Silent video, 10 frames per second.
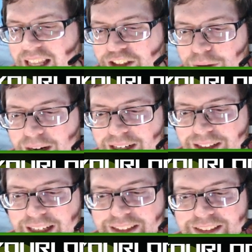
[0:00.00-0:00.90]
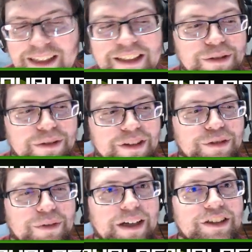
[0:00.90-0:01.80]
try to like send you in the
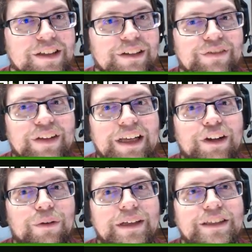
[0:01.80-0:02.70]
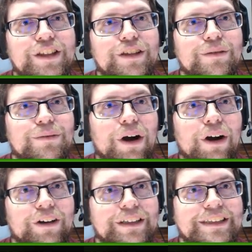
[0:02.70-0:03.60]
direction of like going to
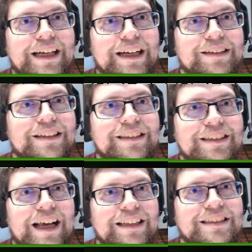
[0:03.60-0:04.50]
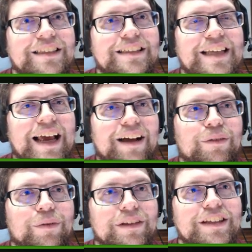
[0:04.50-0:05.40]
Artisan because that's the
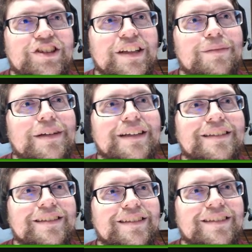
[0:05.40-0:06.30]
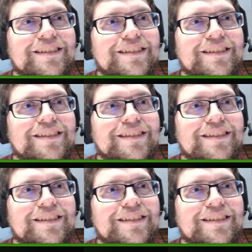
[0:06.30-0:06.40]
town where the gym is.